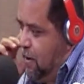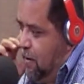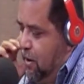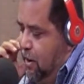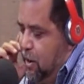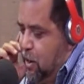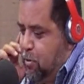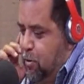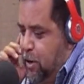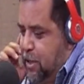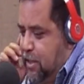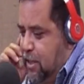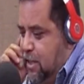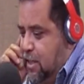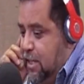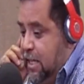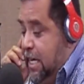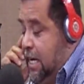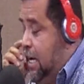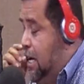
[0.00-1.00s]
daban
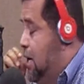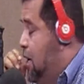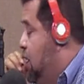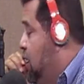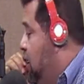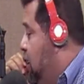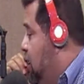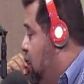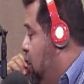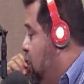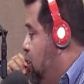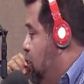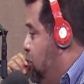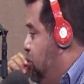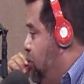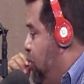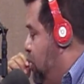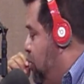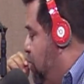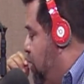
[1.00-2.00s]
respuestas.
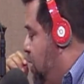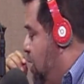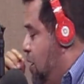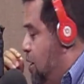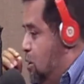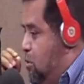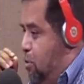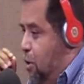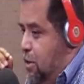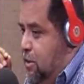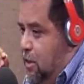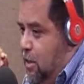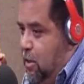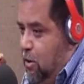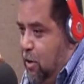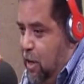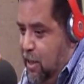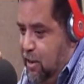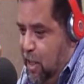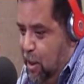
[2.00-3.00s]
Pero eran respuestas,
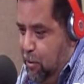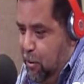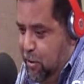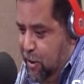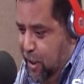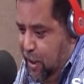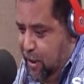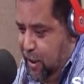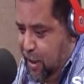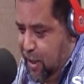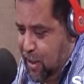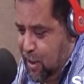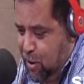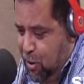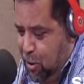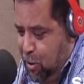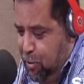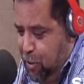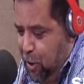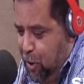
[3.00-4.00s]
nos gastamos en
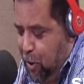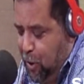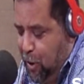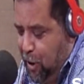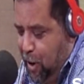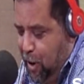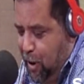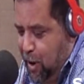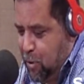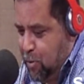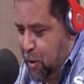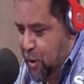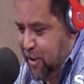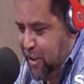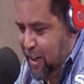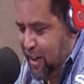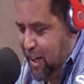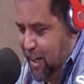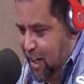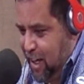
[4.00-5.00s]
esto, pero no eran
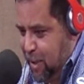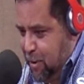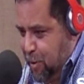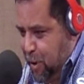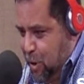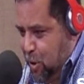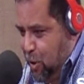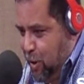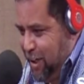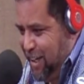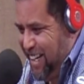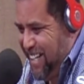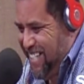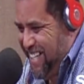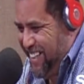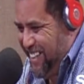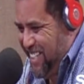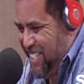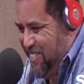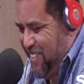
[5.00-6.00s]
respuestas que las personas les
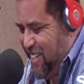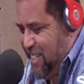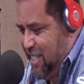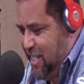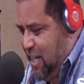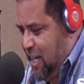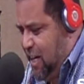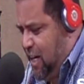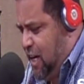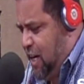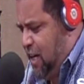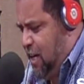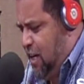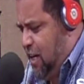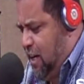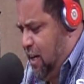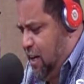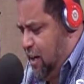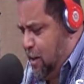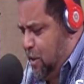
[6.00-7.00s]
satisfacían
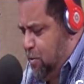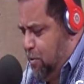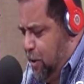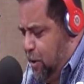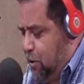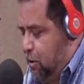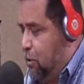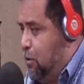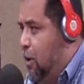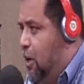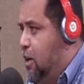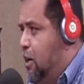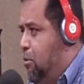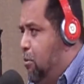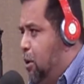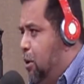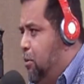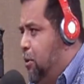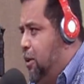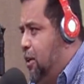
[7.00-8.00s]
al respecto. I
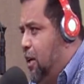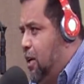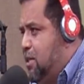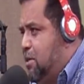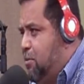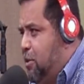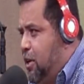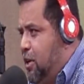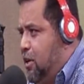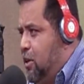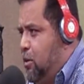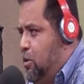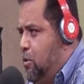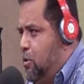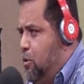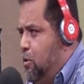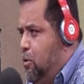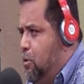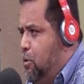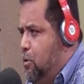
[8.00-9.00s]
remember the last meeting
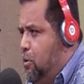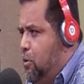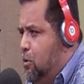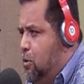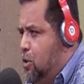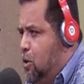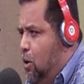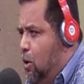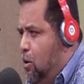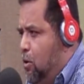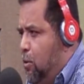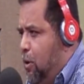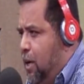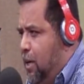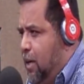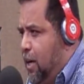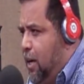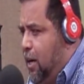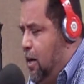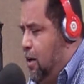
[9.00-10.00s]
you told
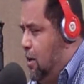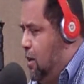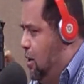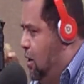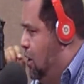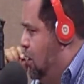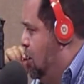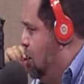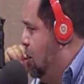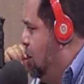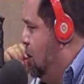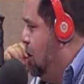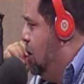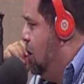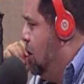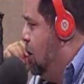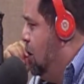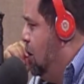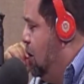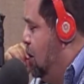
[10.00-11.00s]
one guy
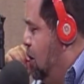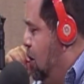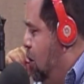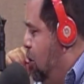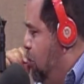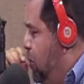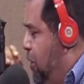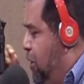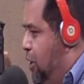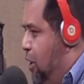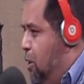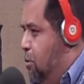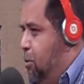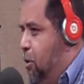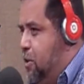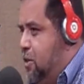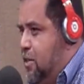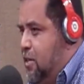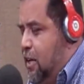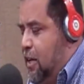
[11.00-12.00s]
when they
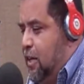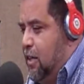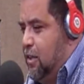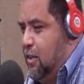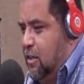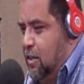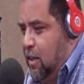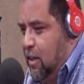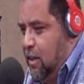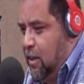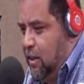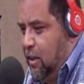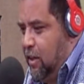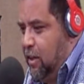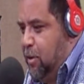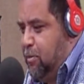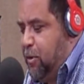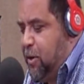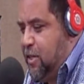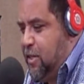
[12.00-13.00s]

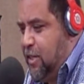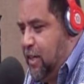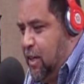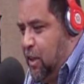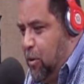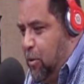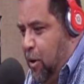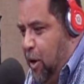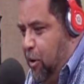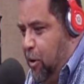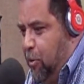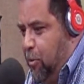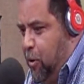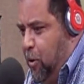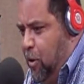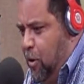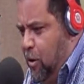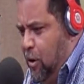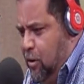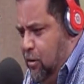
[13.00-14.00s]
didn't present one report